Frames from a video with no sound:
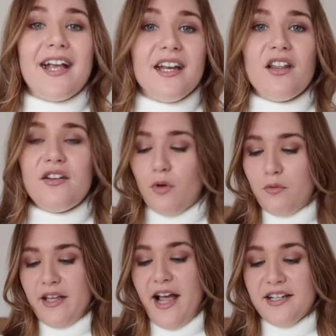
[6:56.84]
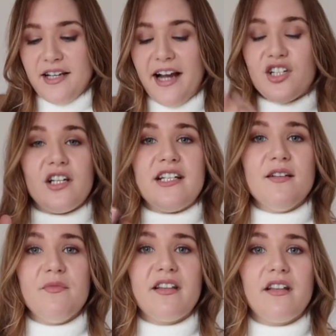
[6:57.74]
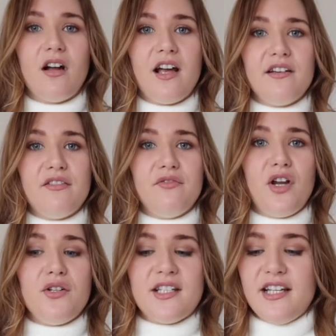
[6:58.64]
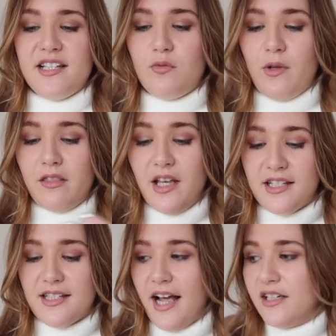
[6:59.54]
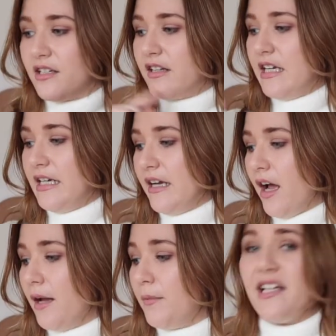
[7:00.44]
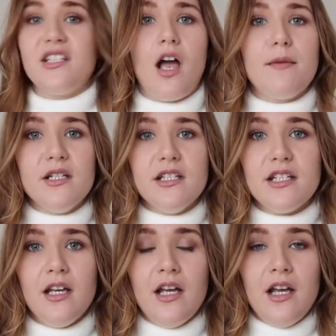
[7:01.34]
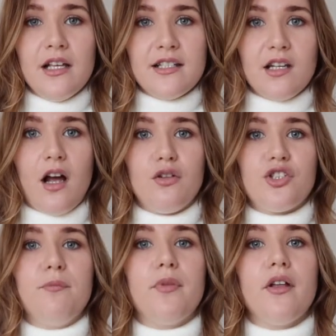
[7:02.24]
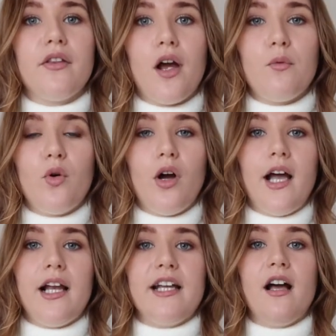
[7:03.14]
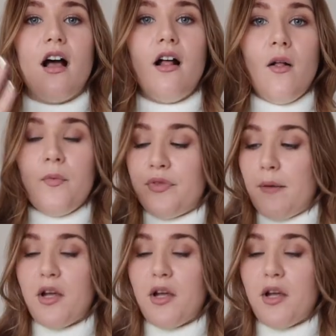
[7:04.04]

Again, nothing wrong with it. And actually, something that I have noticed with this and the uh, like diamond style jumper that I wore earlier they're